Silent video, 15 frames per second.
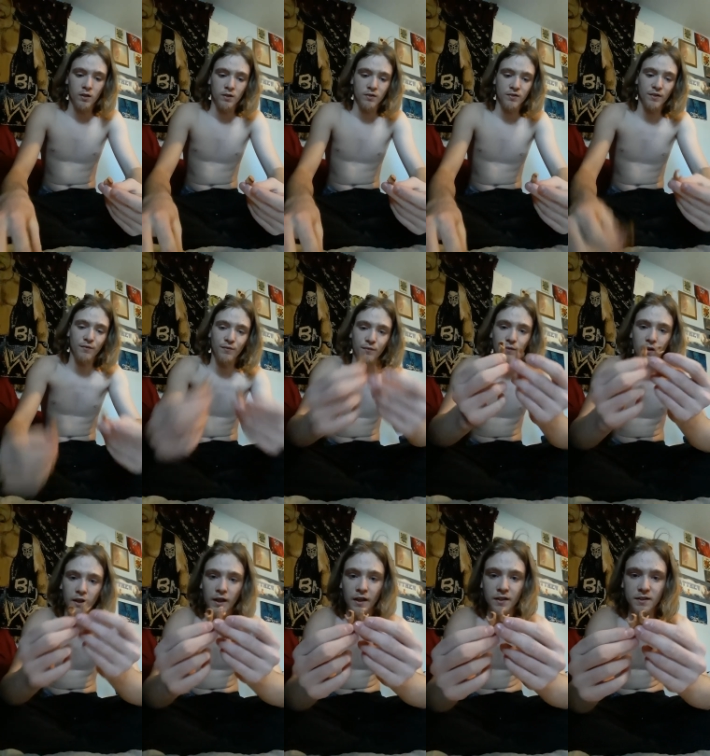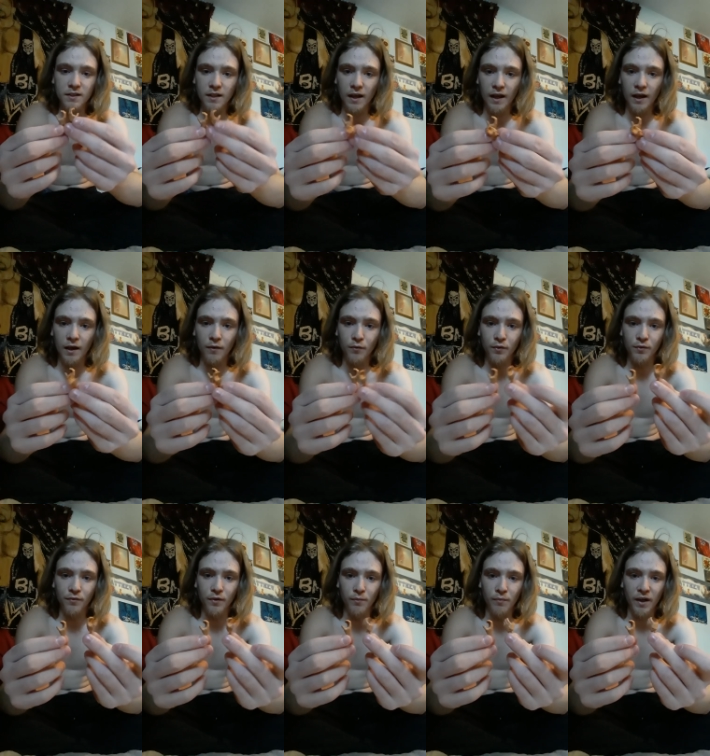Same hands I have with
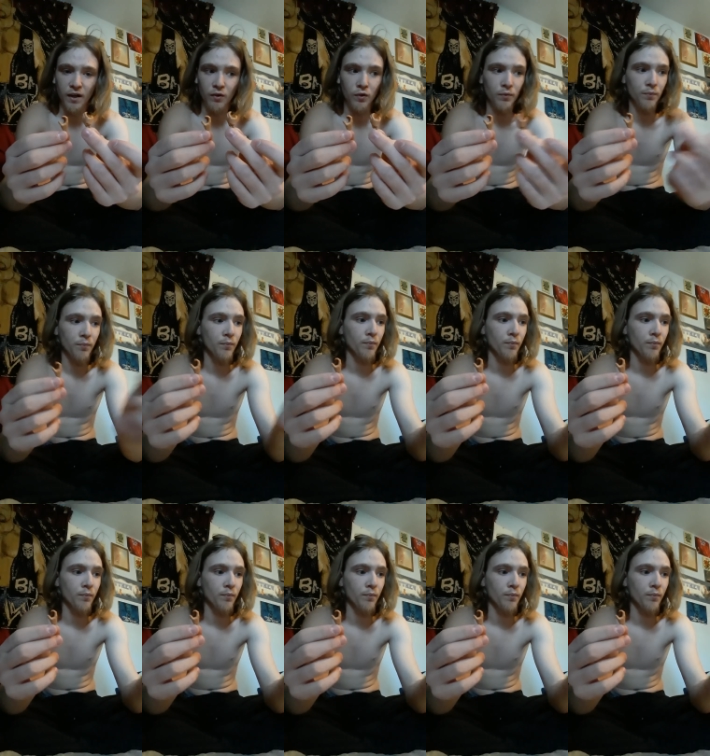Finn Balor.